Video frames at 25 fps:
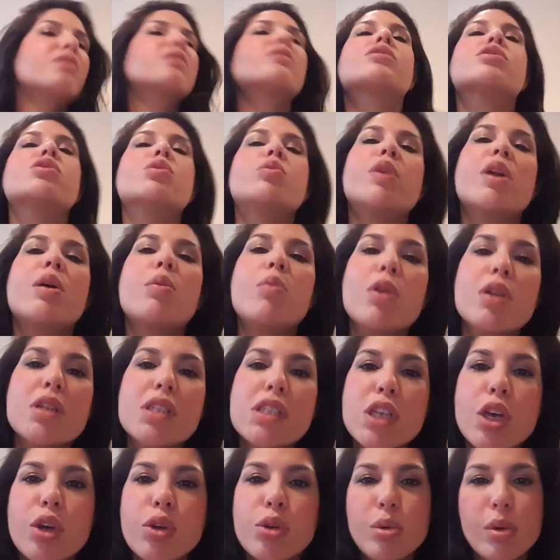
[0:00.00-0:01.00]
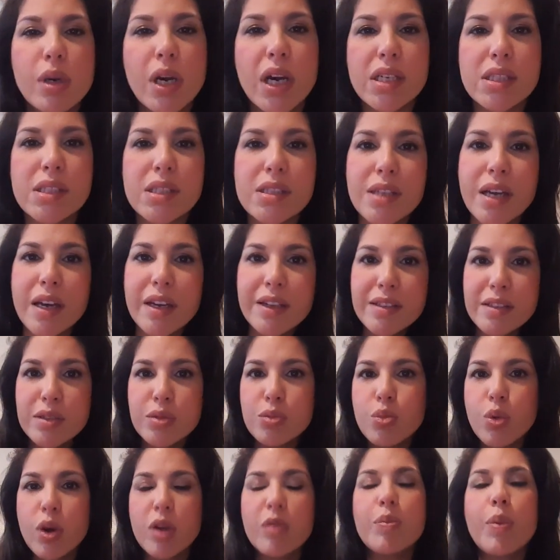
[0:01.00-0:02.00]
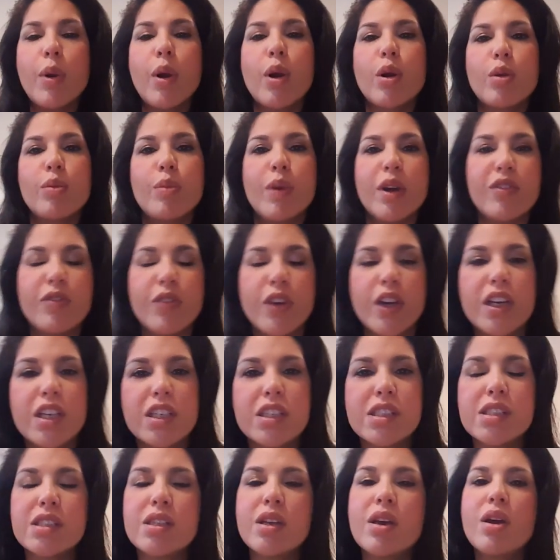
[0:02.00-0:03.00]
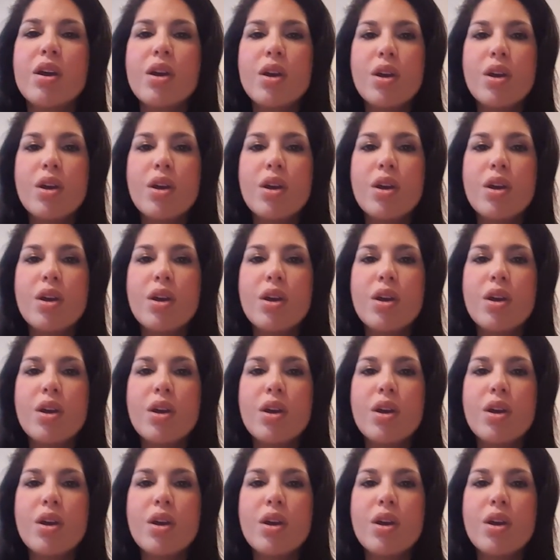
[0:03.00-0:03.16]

So what I want to tell you guys is I did one part of my face.